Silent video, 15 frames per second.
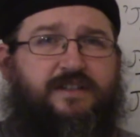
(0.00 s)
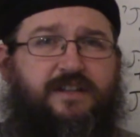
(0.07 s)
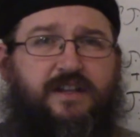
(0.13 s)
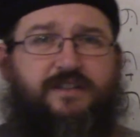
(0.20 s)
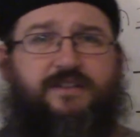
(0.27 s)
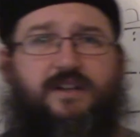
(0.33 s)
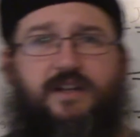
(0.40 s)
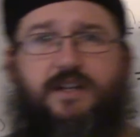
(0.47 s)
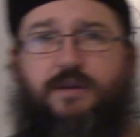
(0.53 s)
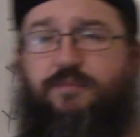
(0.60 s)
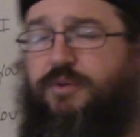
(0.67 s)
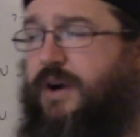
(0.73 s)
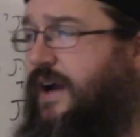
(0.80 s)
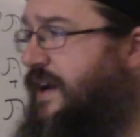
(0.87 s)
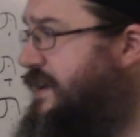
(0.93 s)
is going to
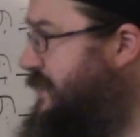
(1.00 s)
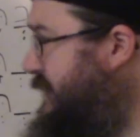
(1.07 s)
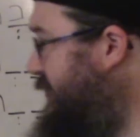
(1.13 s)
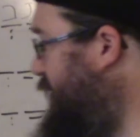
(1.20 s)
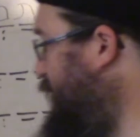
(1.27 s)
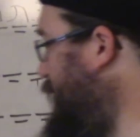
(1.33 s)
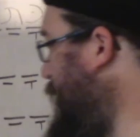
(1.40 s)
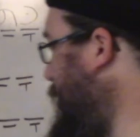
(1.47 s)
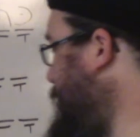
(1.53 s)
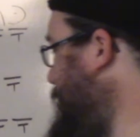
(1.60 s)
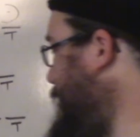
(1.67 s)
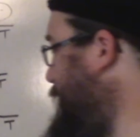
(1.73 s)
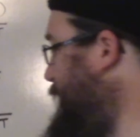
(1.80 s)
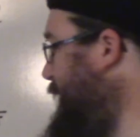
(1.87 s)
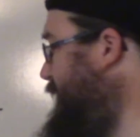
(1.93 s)
comprise to up
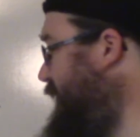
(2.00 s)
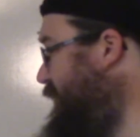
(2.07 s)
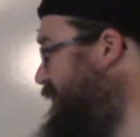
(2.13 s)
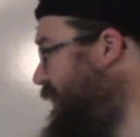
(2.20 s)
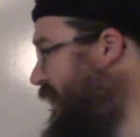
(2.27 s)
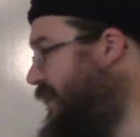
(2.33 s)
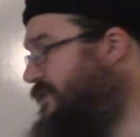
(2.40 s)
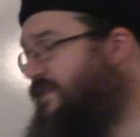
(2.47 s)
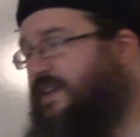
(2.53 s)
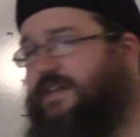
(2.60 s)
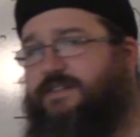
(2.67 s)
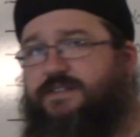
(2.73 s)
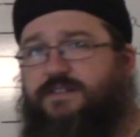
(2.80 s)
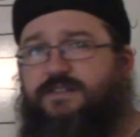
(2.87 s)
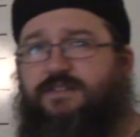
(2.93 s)
to 55
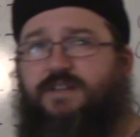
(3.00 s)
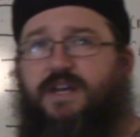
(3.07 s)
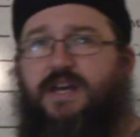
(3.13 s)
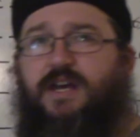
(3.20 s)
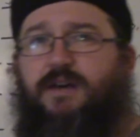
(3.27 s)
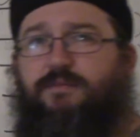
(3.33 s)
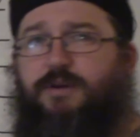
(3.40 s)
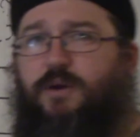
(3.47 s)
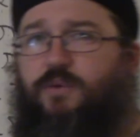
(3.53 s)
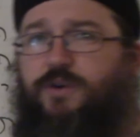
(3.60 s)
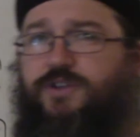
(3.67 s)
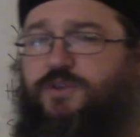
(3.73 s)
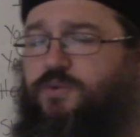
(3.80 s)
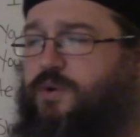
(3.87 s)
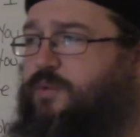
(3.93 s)
lessons by
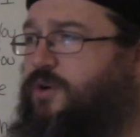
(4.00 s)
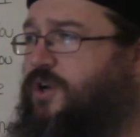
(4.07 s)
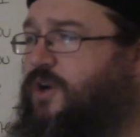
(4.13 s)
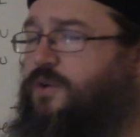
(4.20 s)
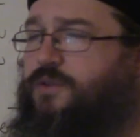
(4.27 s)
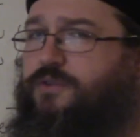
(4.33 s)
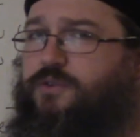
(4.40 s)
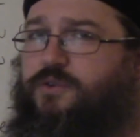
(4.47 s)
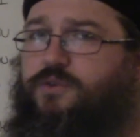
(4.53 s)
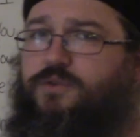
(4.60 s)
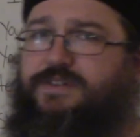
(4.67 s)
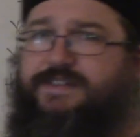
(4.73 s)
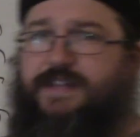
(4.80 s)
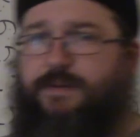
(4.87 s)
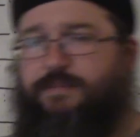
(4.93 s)
which we will go through
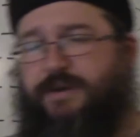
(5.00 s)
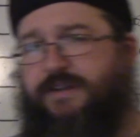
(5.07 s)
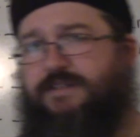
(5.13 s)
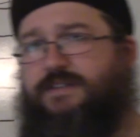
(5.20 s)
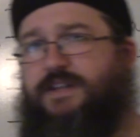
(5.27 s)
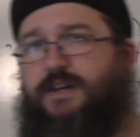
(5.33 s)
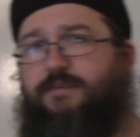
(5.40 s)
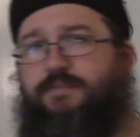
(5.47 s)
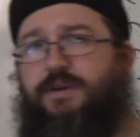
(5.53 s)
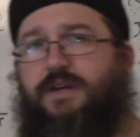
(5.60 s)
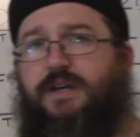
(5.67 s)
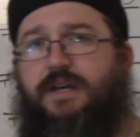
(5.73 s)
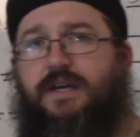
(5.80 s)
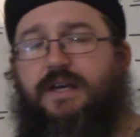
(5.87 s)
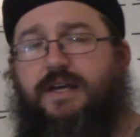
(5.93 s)
step by step
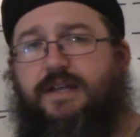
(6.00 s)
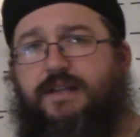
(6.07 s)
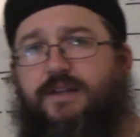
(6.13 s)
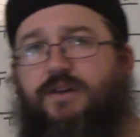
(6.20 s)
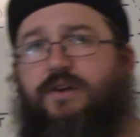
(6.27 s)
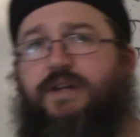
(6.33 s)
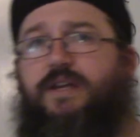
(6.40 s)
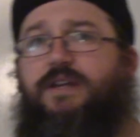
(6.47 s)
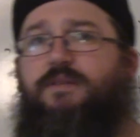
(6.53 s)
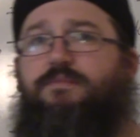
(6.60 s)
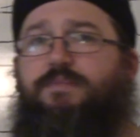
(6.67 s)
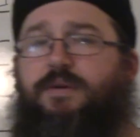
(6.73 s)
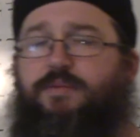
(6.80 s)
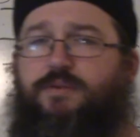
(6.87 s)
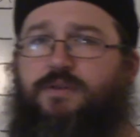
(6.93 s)
learning
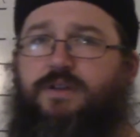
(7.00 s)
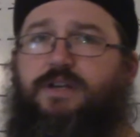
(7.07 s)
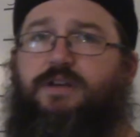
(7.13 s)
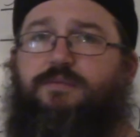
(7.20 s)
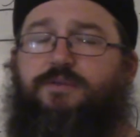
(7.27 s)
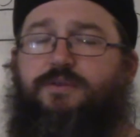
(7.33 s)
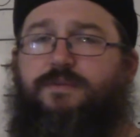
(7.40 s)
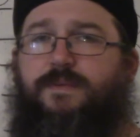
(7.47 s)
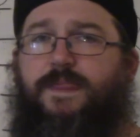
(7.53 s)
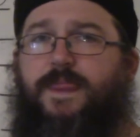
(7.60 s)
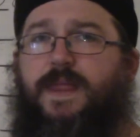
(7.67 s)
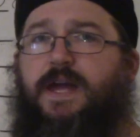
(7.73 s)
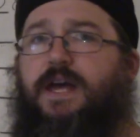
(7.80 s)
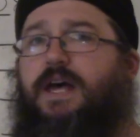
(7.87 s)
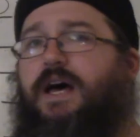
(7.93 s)
Biblical Hebrew.
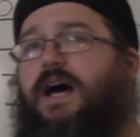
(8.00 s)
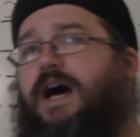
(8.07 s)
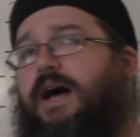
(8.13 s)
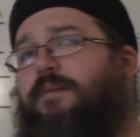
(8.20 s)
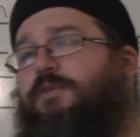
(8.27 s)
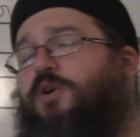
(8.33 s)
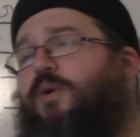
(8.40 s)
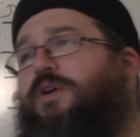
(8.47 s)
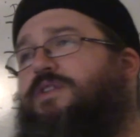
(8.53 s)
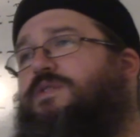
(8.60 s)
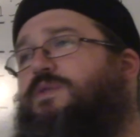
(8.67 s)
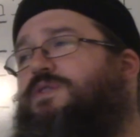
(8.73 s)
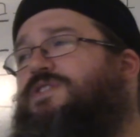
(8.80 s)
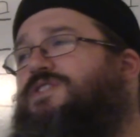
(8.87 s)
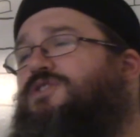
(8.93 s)
I'm going
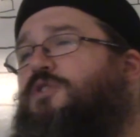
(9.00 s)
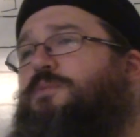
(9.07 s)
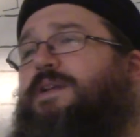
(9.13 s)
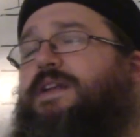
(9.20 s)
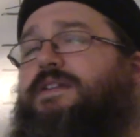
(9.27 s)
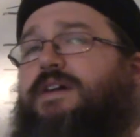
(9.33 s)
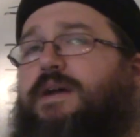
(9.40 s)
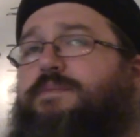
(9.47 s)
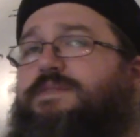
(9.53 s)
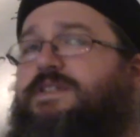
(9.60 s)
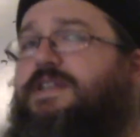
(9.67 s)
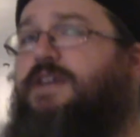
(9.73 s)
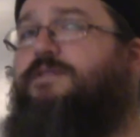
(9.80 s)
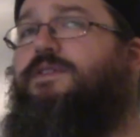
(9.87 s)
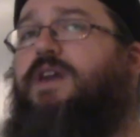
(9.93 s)
to so many times
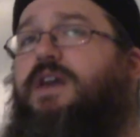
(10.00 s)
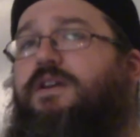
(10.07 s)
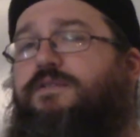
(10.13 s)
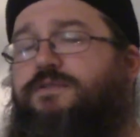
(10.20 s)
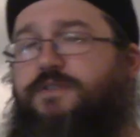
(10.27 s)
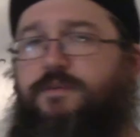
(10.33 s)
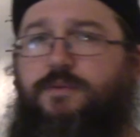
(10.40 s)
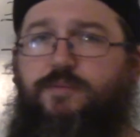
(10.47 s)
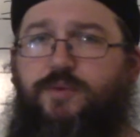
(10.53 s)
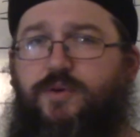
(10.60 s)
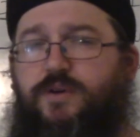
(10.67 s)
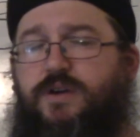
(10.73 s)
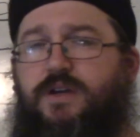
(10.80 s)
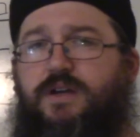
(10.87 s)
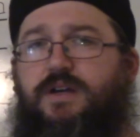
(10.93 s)
deviate from the
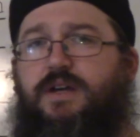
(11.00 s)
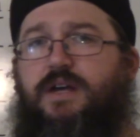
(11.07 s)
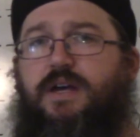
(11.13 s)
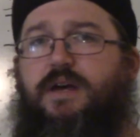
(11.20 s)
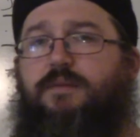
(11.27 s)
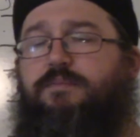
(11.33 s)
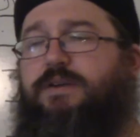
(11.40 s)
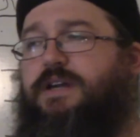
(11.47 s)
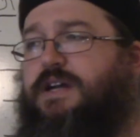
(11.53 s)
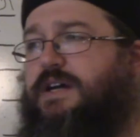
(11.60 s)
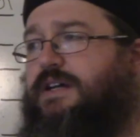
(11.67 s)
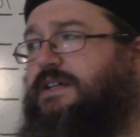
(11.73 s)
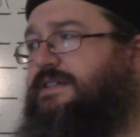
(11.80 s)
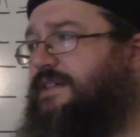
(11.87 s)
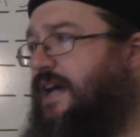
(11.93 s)
book
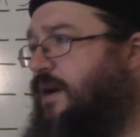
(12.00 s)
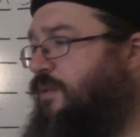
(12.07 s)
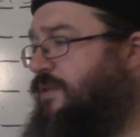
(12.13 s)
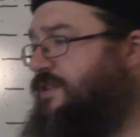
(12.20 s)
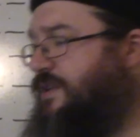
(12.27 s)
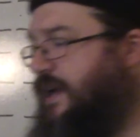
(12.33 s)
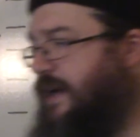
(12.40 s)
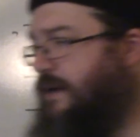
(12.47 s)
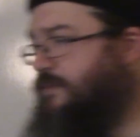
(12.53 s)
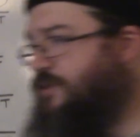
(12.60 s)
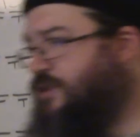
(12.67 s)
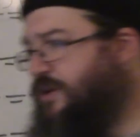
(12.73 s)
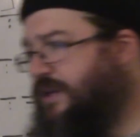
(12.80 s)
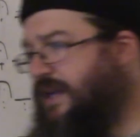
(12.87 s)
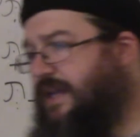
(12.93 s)
because I want to help
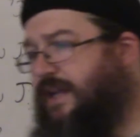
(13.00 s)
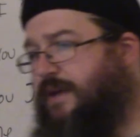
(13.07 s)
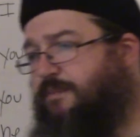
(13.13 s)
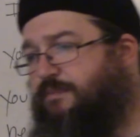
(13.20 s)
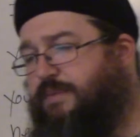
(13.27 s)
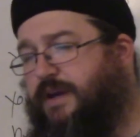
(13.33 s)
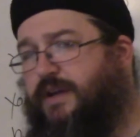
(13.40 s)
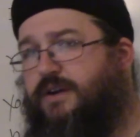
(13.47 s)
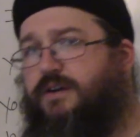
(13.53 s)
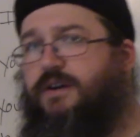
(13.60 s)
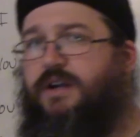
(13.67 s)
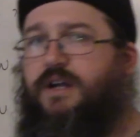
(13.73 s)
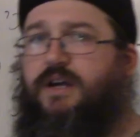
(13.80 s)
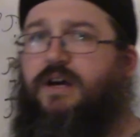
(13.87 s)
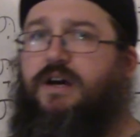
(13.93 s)
create a better
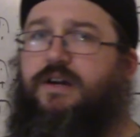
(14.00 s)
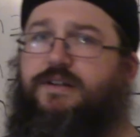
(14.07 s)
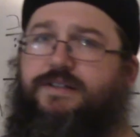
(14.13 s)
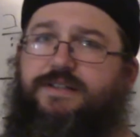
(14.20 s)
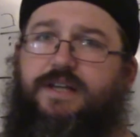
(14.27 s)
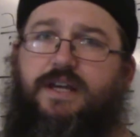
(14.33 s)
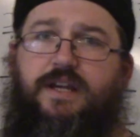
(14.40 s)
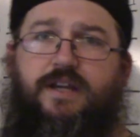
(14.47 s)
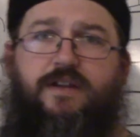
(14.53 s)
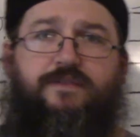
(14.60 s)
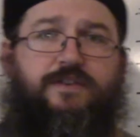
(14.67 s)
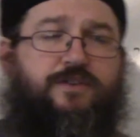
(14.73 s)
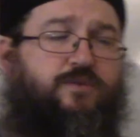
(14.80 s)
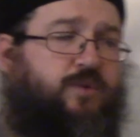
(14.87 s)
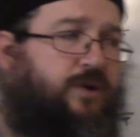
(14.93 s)
understanding of
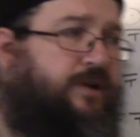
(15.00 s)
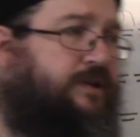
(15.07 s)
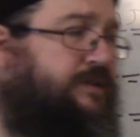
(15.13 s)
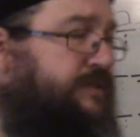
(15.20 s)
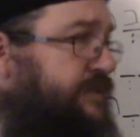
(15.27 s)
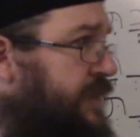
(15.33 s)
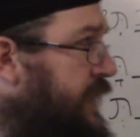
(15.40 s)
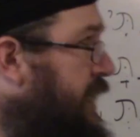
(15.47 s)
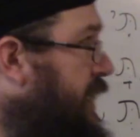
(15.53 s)
these words